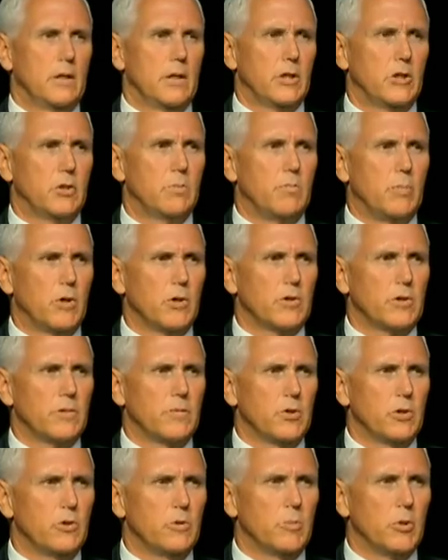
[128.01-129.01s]
at the birth
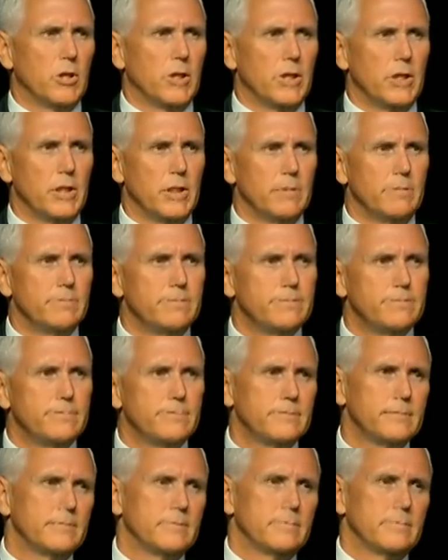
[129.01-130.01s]
of a new millennium,
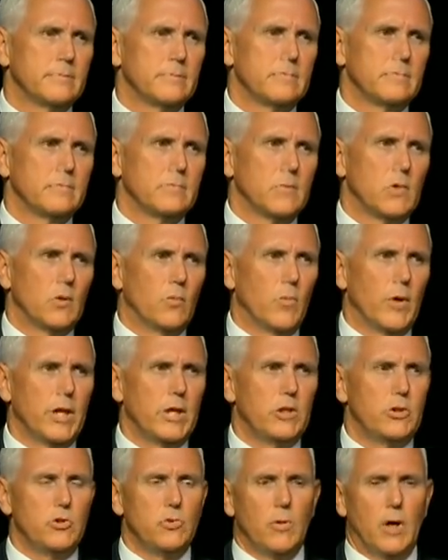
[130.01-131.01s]

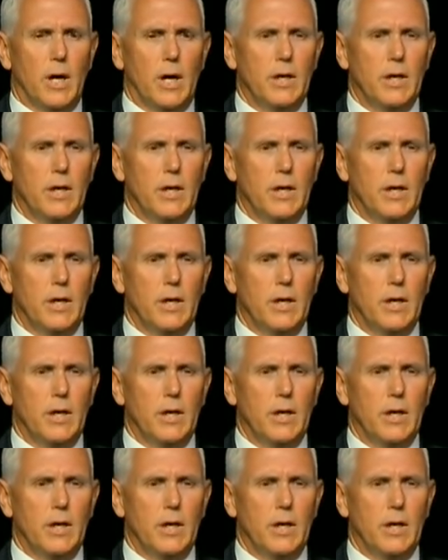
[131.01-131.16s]
ready to